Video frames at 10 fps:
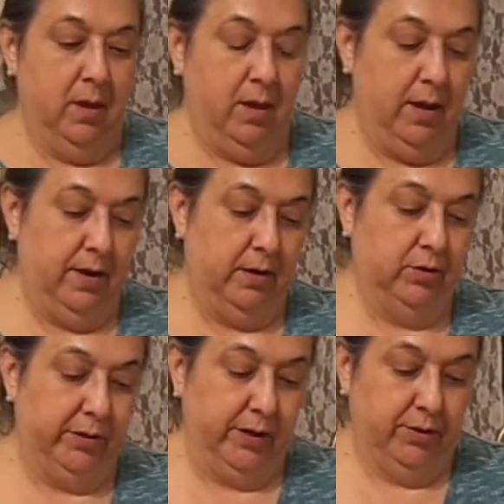And I'll
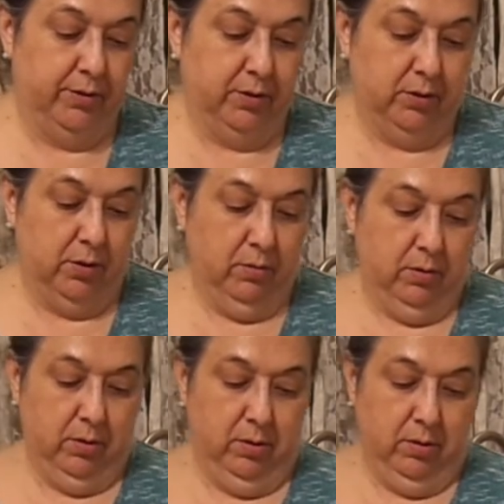just let this soak
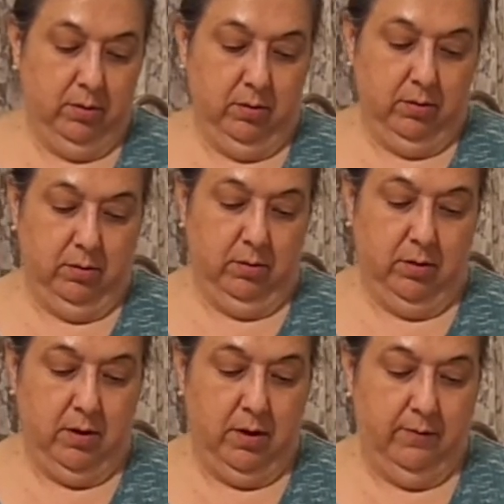
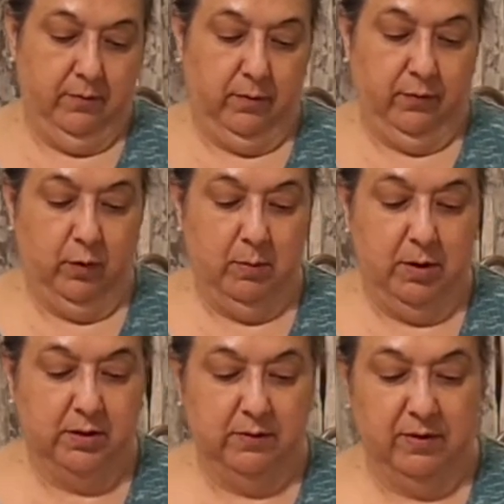for a few
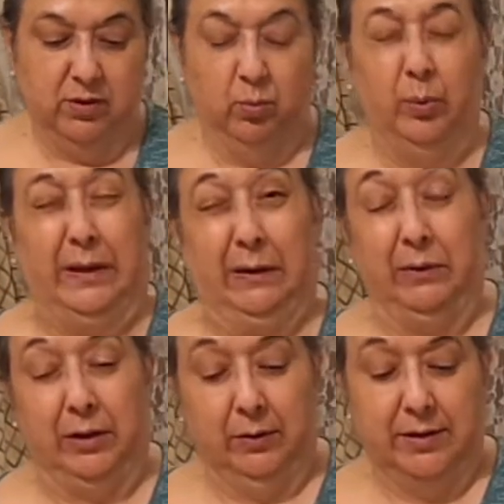minutes. If it's really,
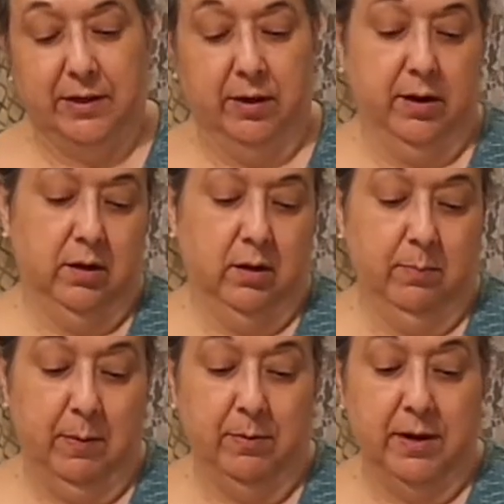really greasy, I'll get it in the
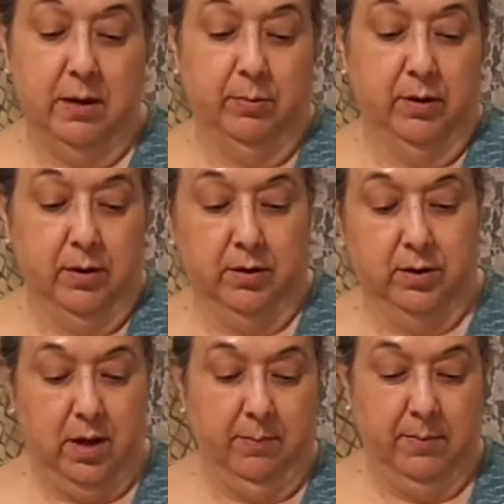paper towel and put it on
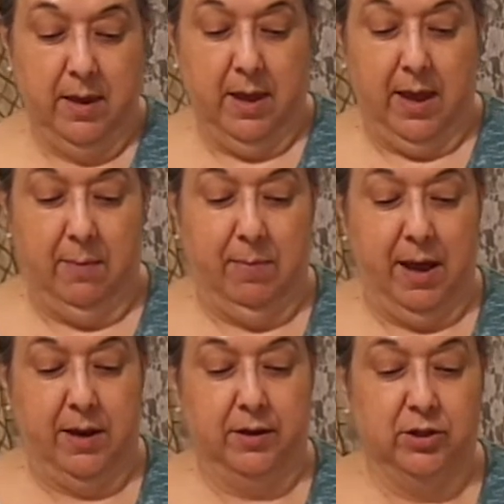top and
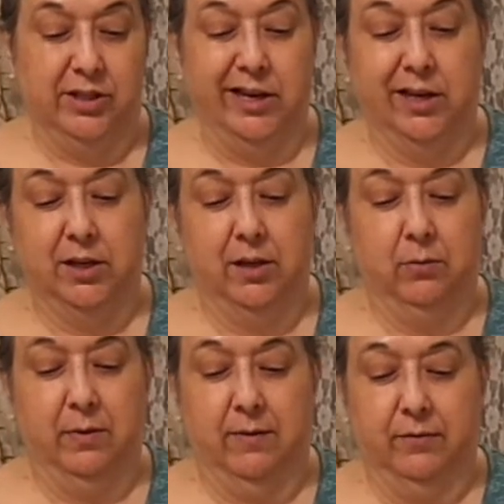pat it just like I did
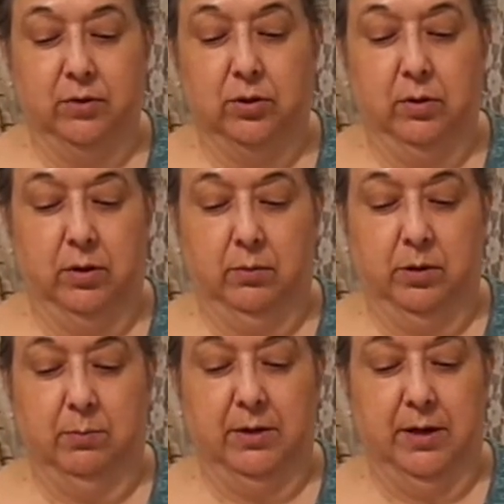when I first started with the
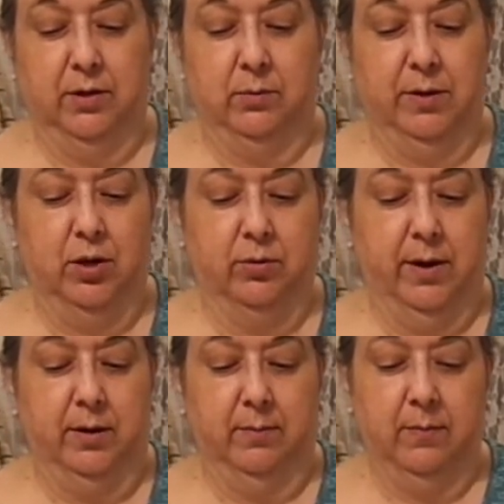potatoes when I
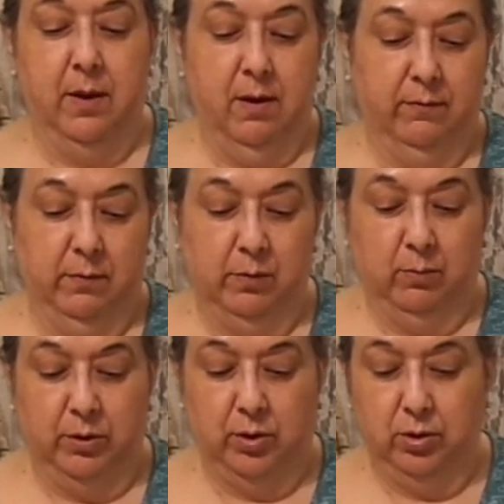dried them from the
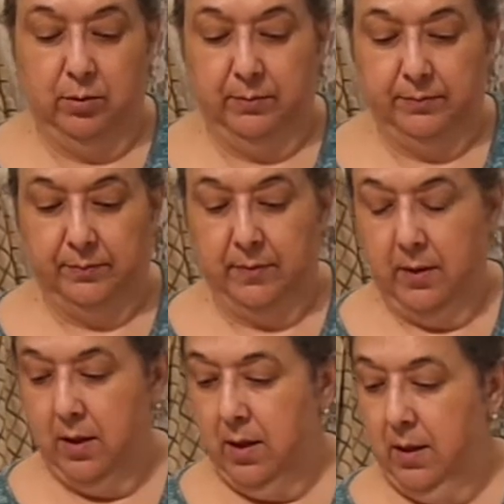moisture.
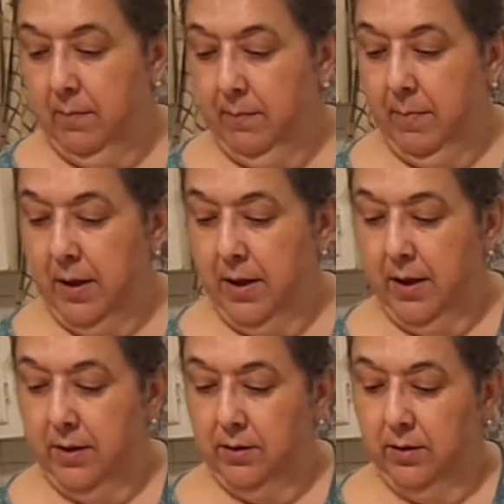
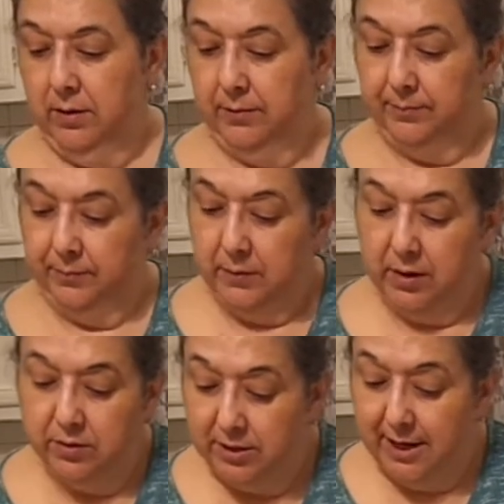But
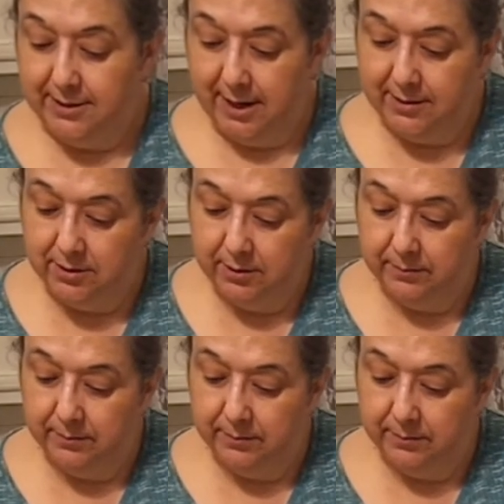here's a taste test.